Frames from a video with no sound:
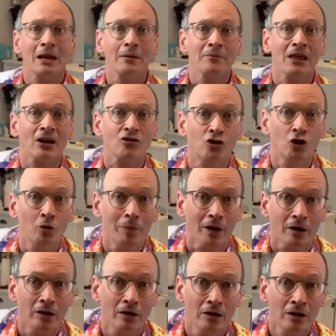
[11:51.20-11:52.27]
That Tuber.
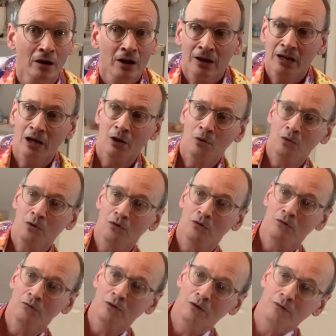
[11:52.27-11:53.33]
Now,
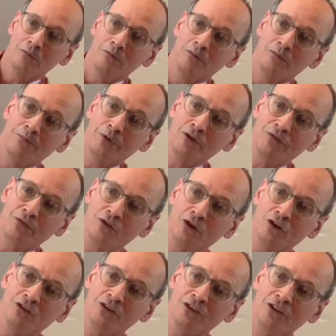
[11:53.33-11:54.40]
beautiful
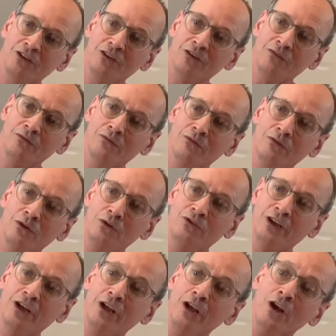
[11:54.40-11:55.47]
daughter
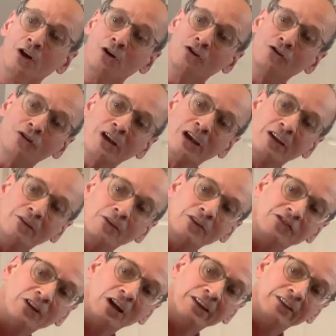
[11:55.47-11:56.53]
Lucy, could you get on the
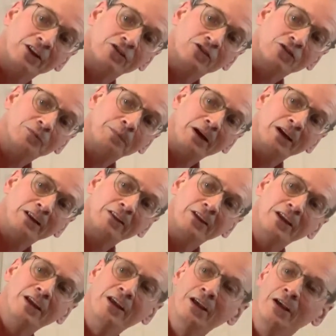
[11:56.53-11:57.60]
side there, just by the
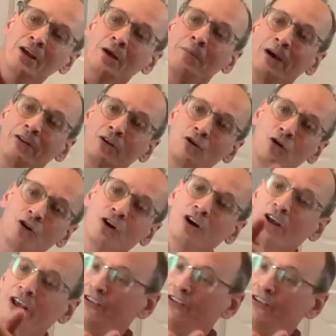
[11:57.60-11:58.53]
cooker? Is